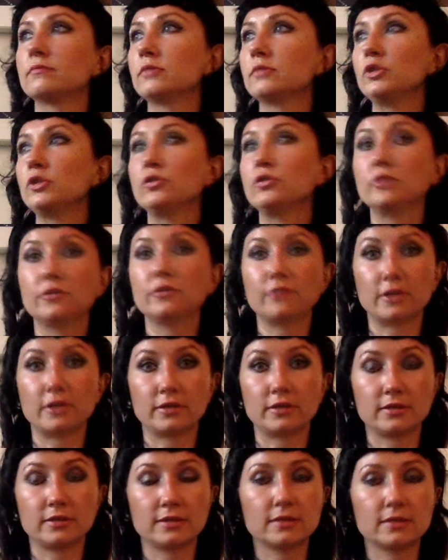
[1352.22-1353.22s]

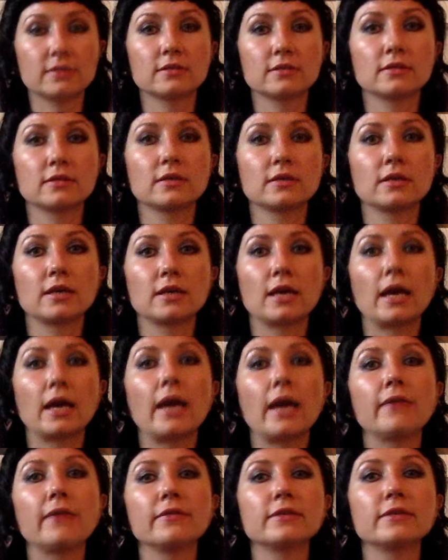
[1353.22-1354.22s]
universe
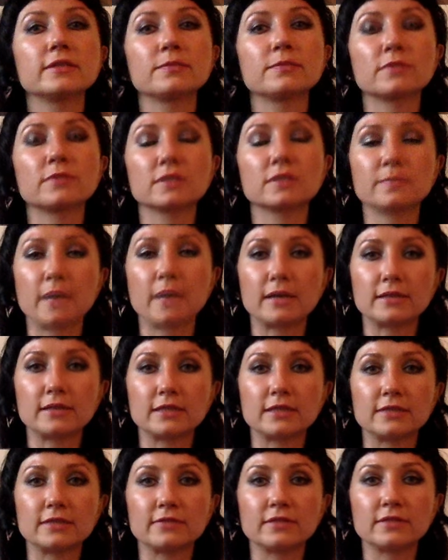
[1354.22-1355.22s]
and this
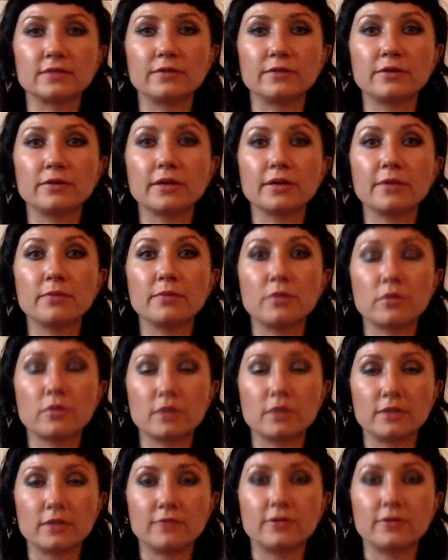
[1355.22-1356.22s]
perspective is very
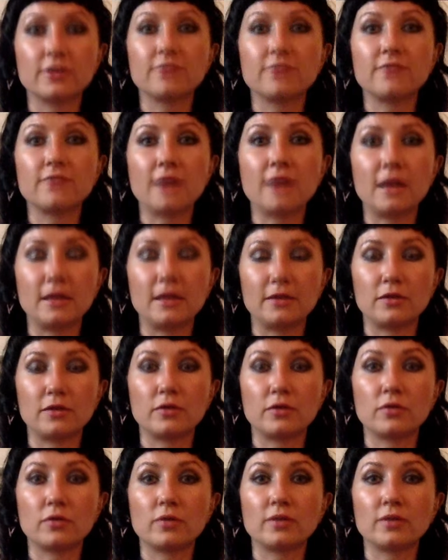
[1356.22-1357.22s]
important, very valid,
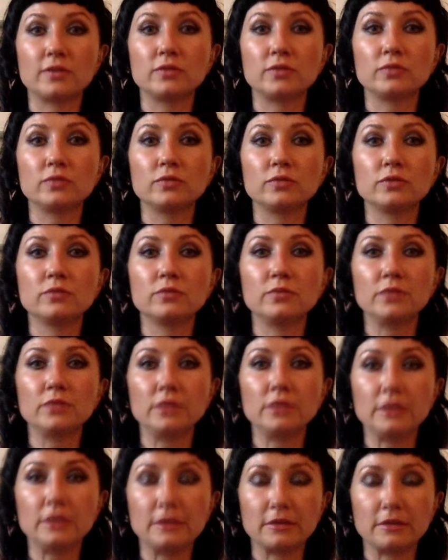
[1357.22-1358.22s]
otherwise you wouldn't be
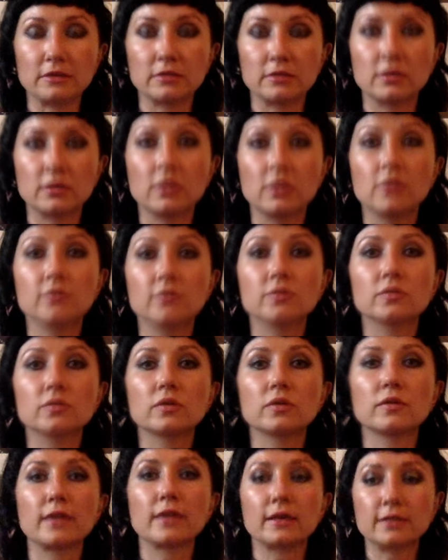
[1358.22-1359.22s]
here. So
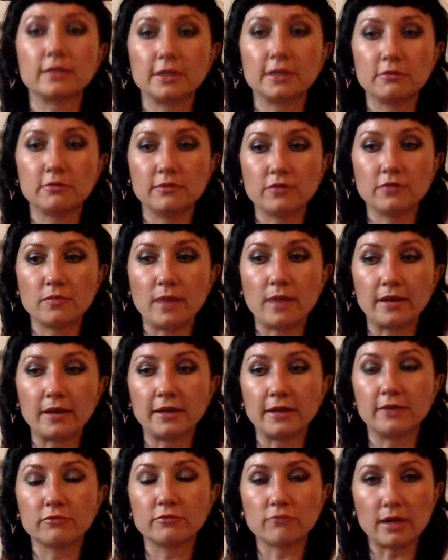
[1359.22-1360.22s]
connecting with your
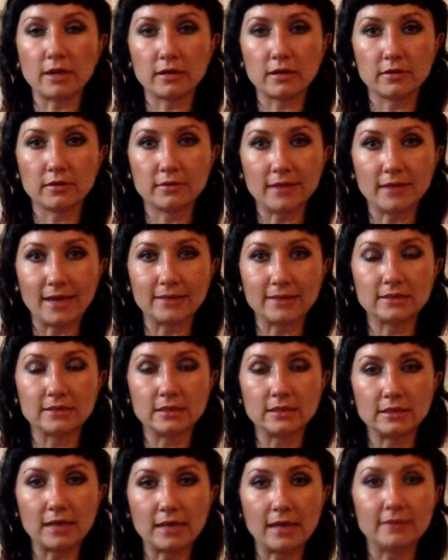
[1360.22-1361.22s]
body and
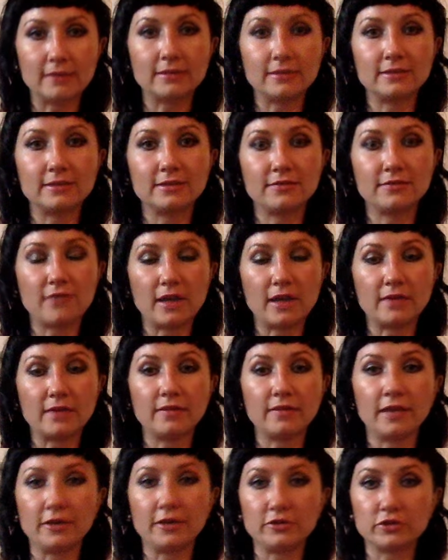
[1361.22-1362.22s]
recognizing that
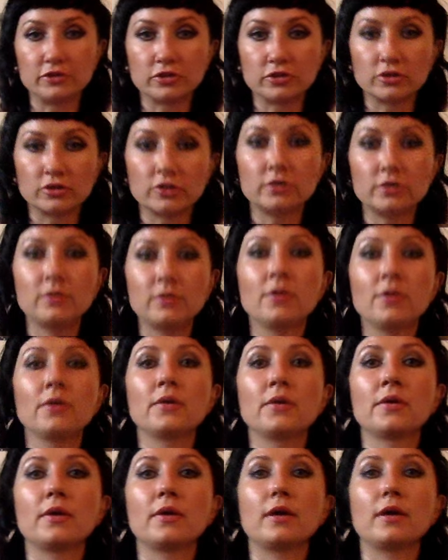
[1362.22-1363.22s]
divine nature,
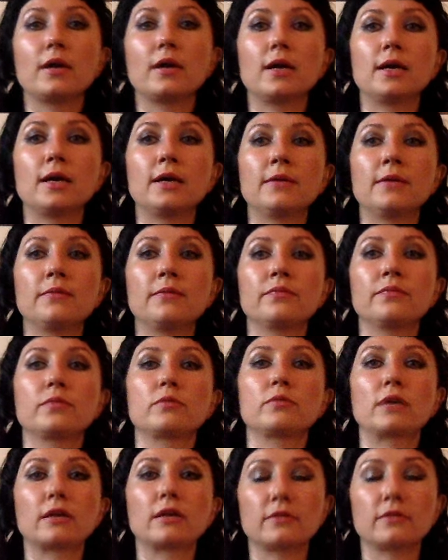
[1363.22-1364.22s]
um,
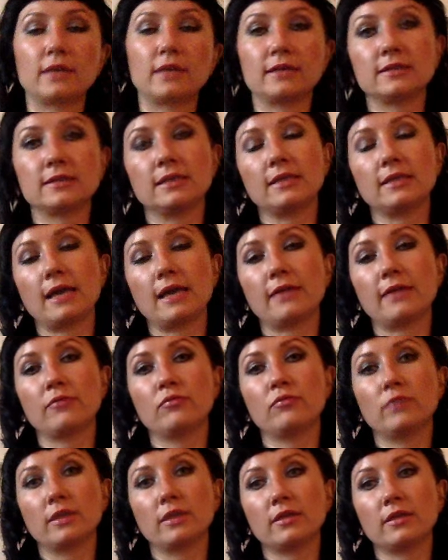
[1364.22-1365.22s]
recognizing that
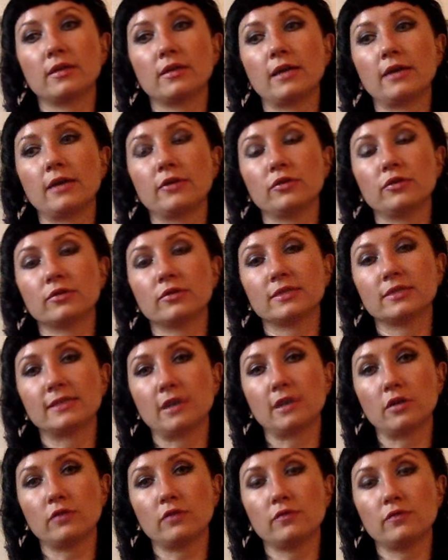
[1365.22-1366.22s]
within
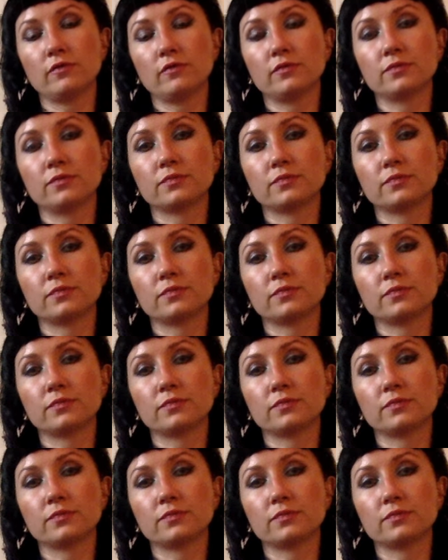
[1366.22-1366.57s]
yourself